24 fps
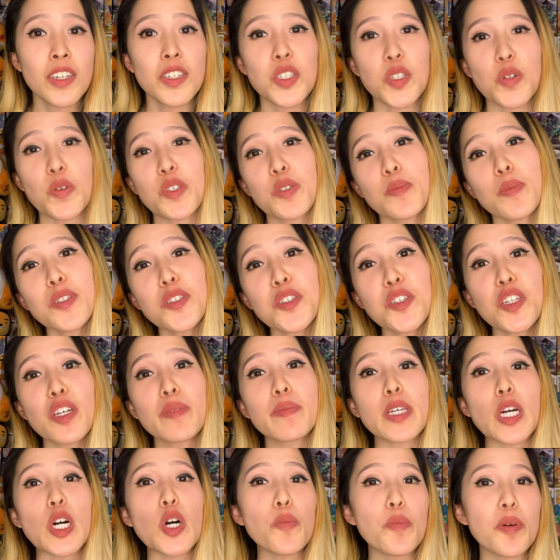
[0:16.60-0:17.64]
So as mentioned, I'll
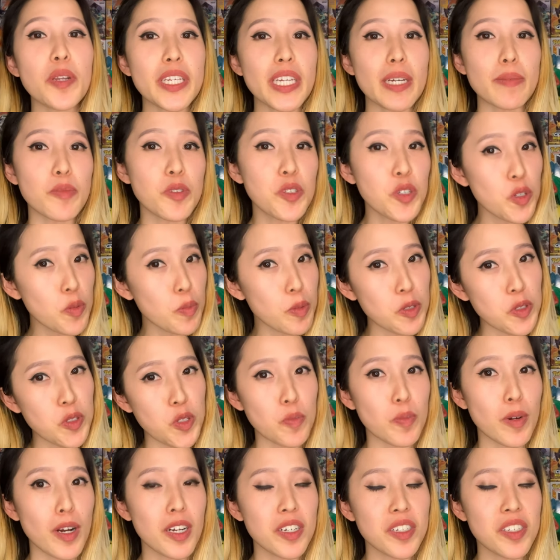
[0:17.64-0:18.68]
be opening up two booster
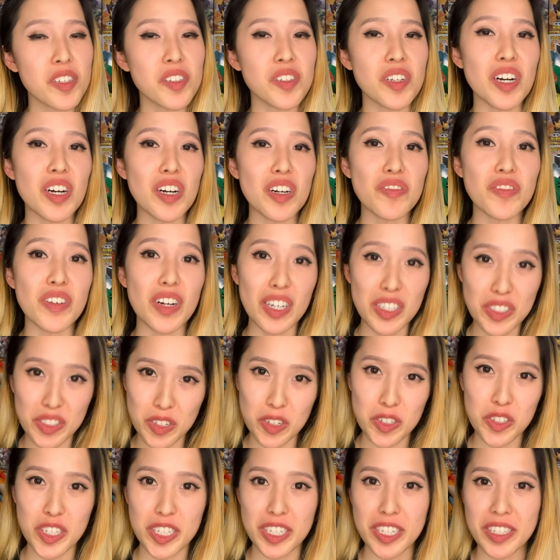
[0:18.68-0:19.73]
boxes of
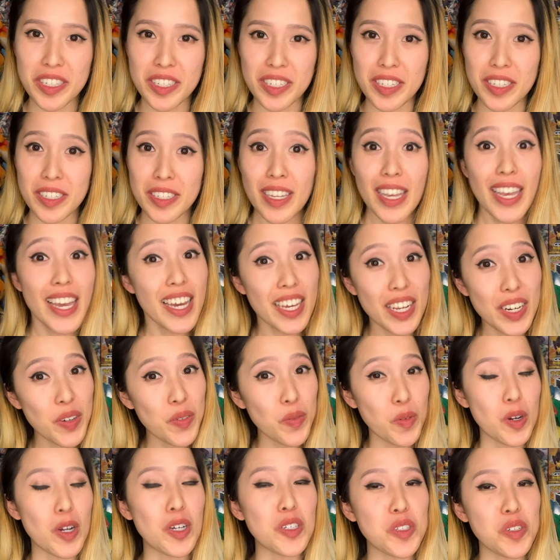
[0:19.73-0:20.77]
Alter Genesis, and
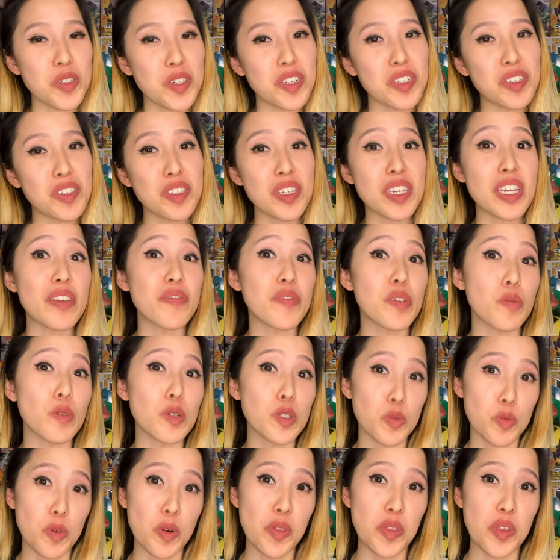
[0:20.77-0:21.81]
we're also going to see if it
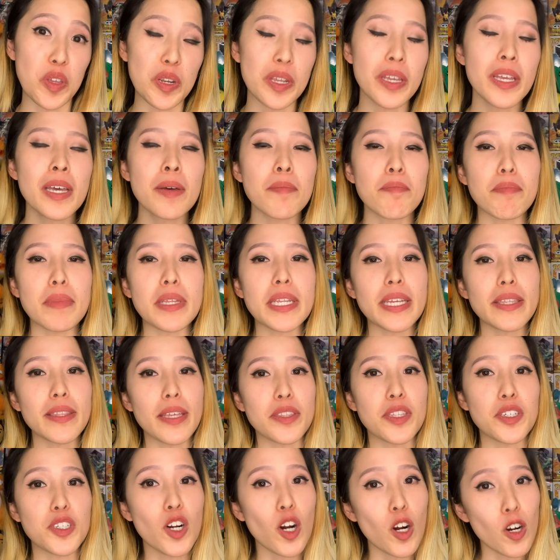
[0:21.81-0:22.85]
was worth it, meaning
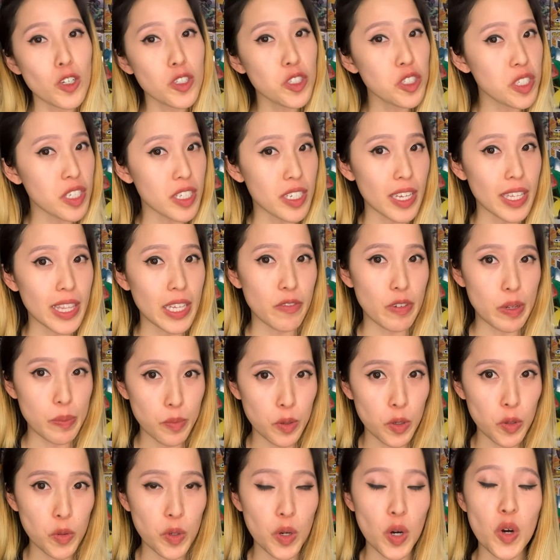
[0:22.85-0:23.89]
that the cards today that we
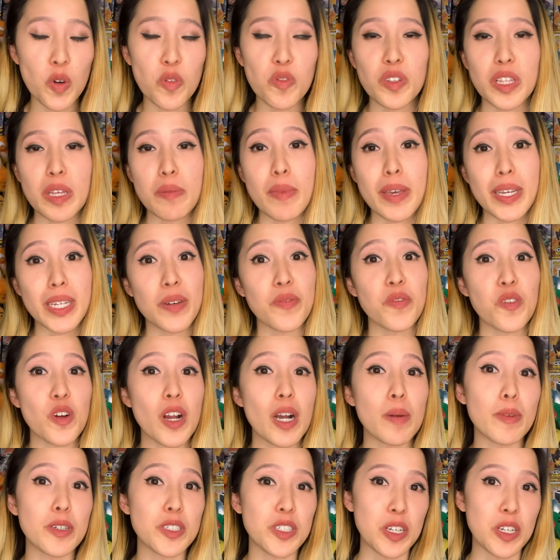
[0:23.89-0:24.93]
pull will hopefully make up for how much